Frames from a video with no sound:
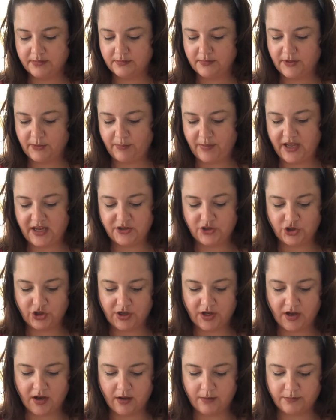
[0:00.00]
The page of
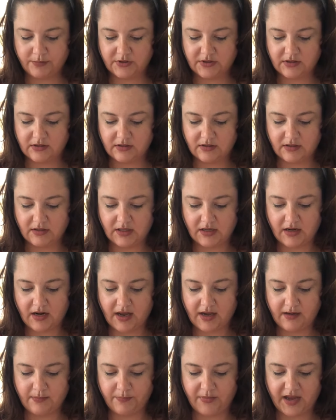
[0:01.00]
cups, the
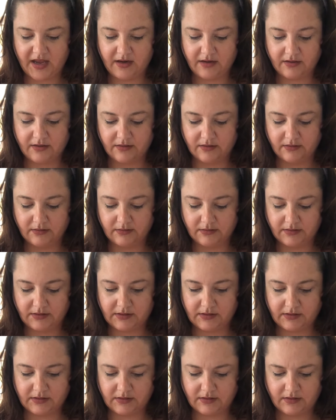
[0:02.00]
knight of
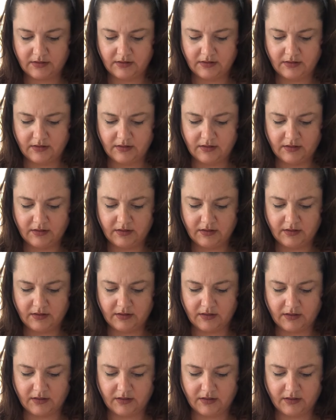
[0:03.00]
pentacles,
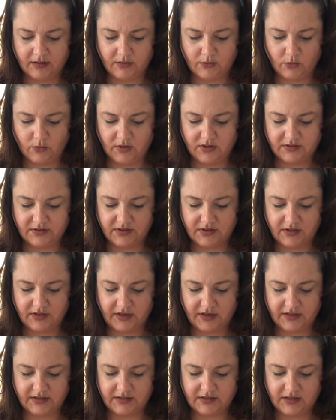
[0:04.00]
uh, who else did
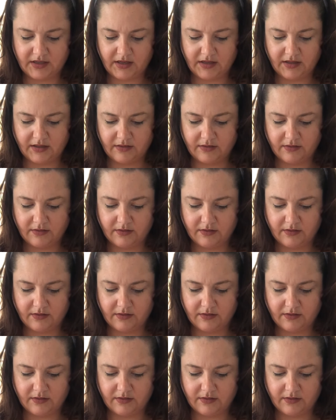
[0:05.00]
I see?